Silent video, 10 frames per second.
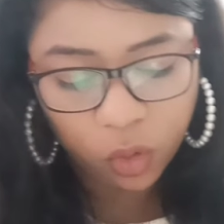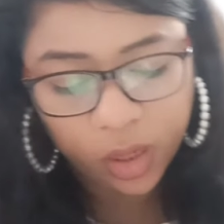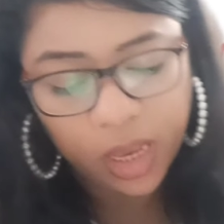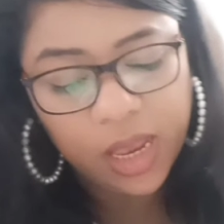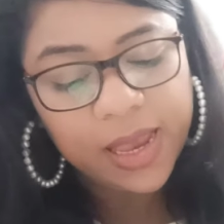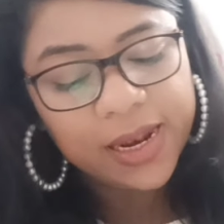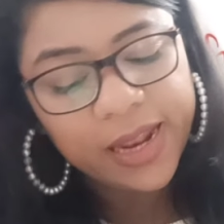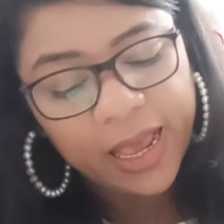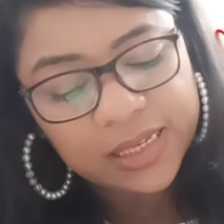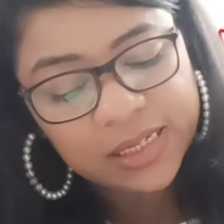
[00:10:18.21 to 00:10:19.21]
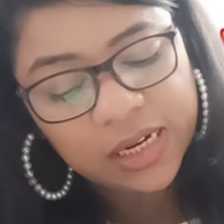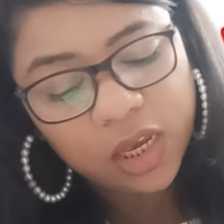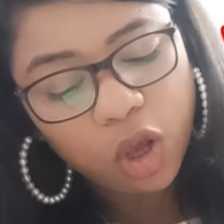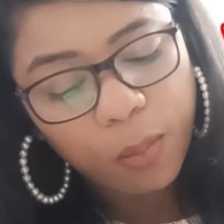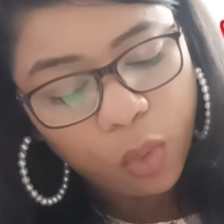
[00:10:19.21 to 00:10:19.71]
Okay,
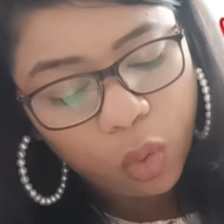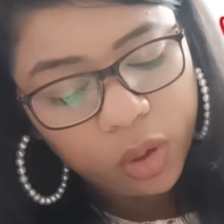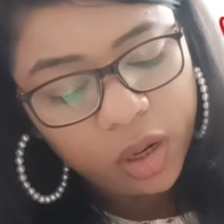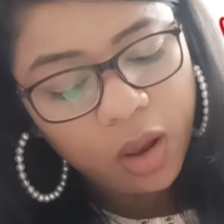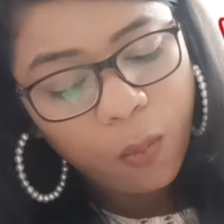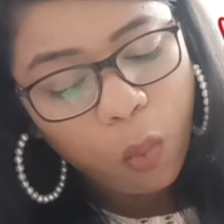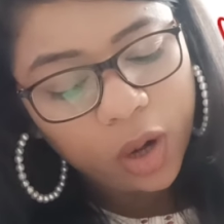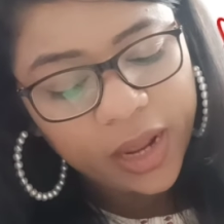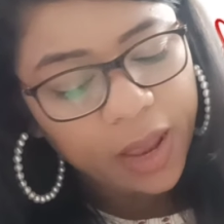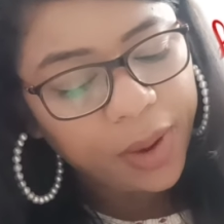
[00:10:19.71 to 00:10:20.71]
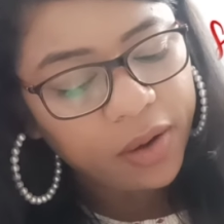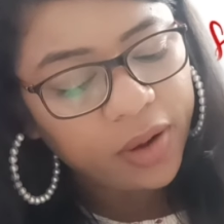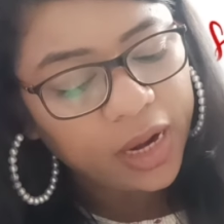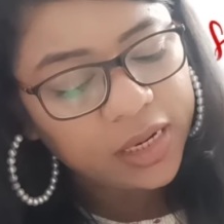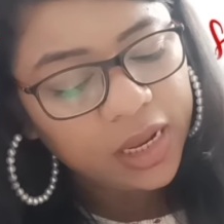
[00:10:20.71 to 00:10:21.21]
next, your mode. What am I
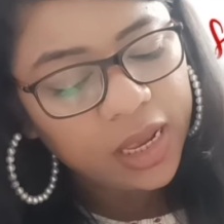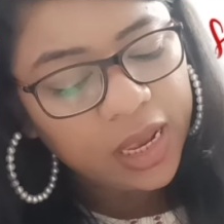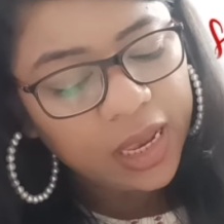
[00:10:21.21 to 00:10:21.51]
writing?